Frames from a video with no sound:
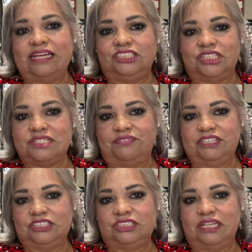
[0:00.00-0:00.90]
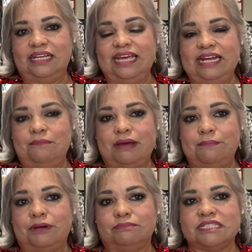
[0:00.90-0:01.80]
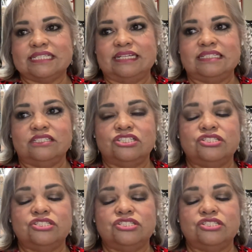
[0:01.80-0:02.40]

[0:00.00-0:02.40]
I just finished getting my barber's license,